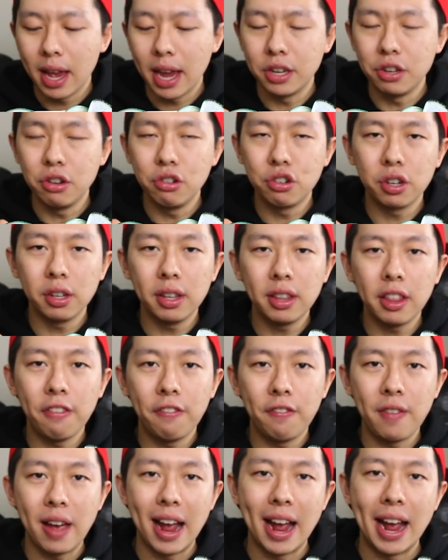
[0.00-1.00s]
And usually
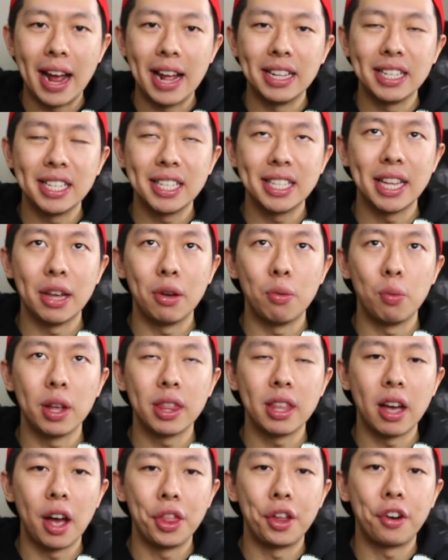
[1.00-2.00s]
the fans sit
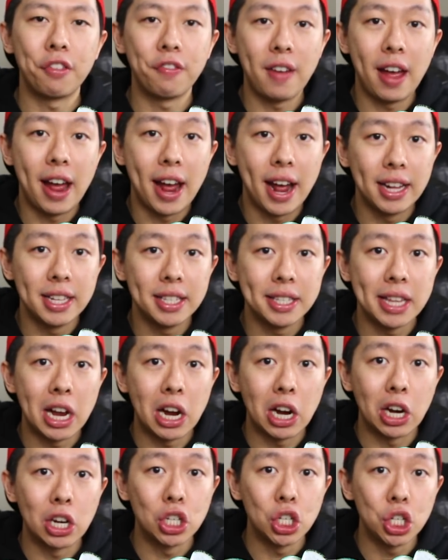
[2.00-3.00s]
with other fans
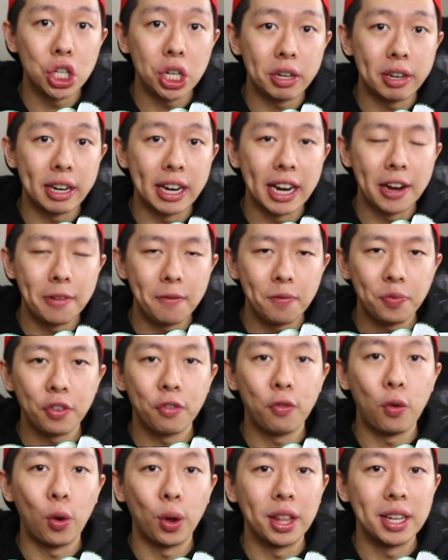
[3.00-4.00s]
that are cheering
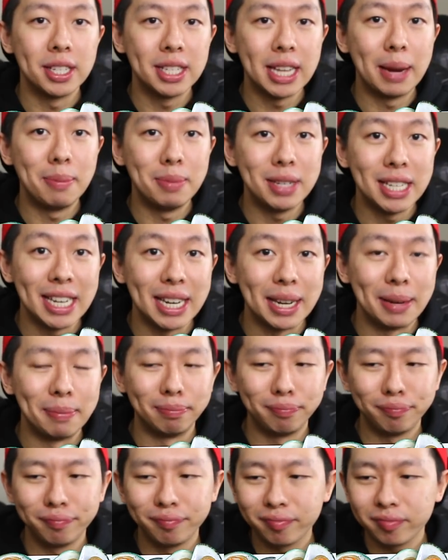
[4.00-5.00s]
for the same
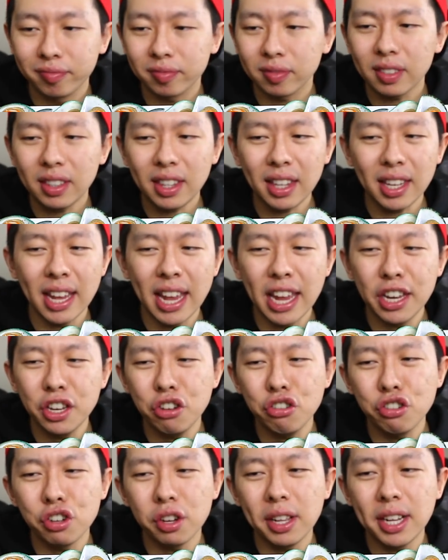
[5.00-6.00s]
team. And
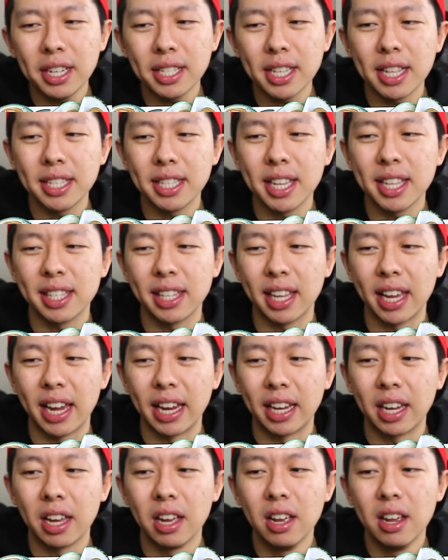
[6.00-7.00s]
usually since it's
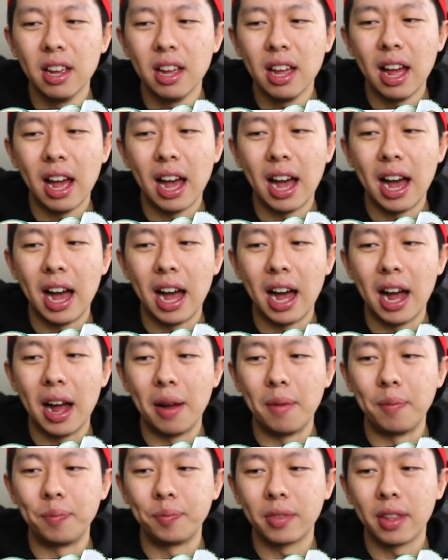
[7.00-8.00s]
like,
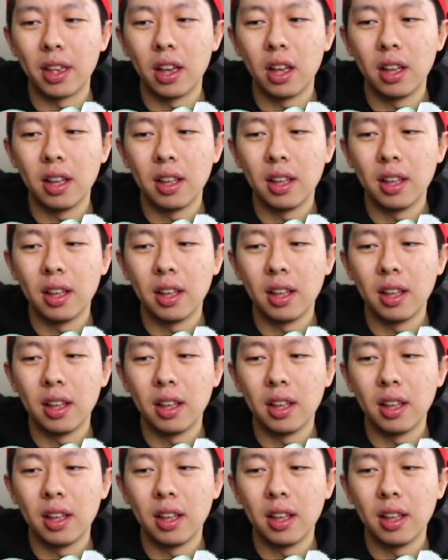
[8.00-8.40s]
it's